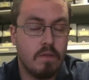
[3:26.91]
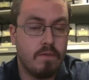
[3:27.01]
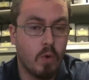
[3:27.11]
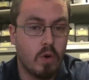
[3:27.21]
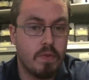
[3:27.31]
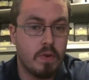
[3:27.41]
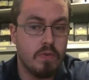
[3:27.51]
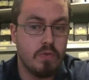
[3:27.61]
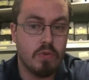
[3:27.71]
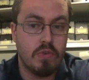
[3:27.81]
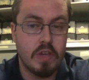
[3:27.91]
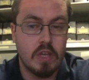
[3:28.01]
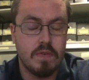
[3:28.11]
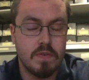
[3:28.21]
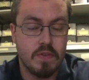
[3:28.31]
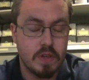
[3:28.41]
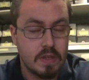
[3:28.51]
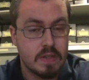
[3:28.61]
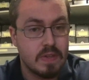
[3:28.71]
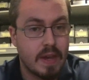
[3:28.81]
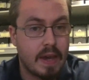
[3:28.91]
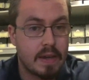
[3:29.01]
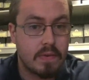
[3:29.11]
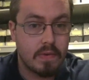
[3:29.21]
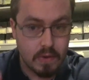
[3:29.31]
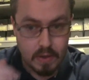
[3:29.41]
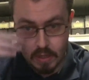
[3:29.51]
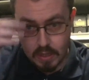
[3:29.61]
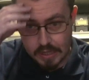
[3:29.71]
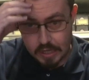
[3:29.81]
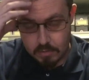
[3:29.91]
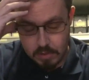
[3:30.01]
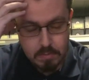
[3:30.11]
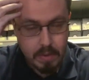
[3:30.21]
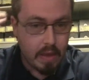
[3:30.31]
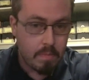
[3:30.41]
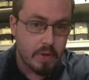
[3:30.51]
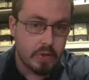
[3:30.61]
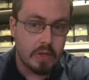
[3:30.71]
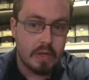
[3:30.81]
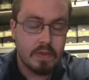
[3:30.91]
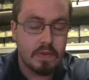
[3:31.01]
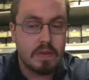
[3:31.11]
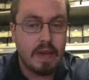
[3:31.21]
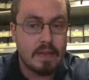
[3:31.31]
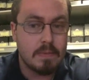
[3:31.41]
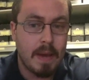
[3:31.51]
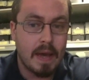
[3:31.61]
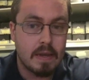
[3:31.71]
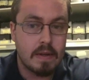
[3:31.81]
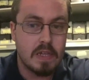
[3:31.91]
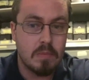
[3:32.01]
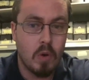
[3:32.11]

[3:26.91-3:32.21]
Four of those were self inflicted sacks, um, in my opinion, and the stats back it up.